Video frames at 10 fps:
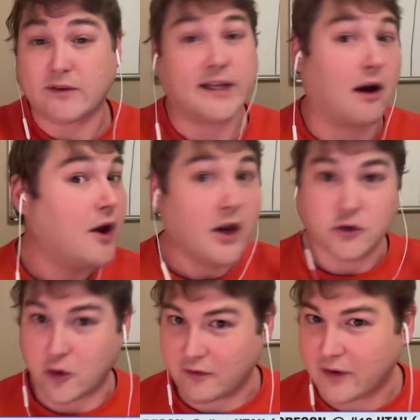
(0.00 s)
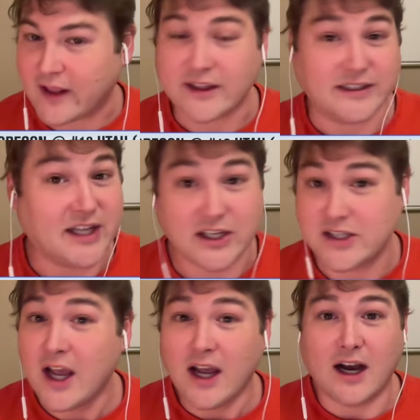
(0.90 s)
Now, Troy Franklin, Tez,
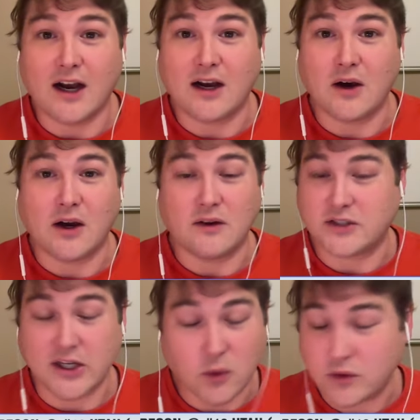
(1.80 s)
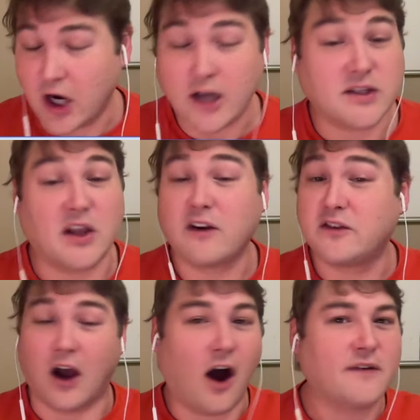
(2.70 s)
uh, Tez Johnson, they're
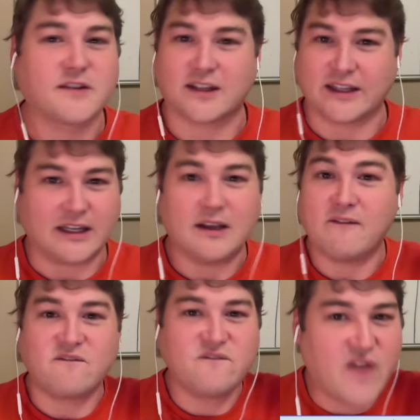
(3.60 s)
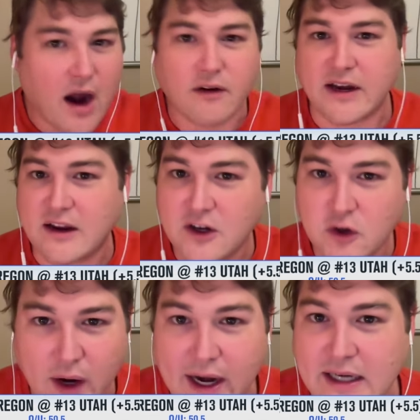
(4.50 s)
obsolete. very
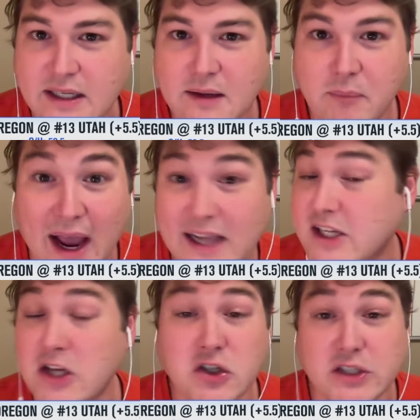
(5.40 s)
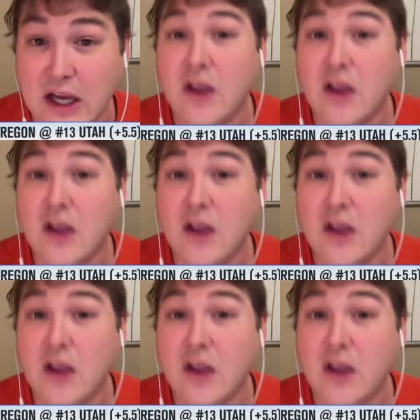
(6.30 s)
great pass catchers in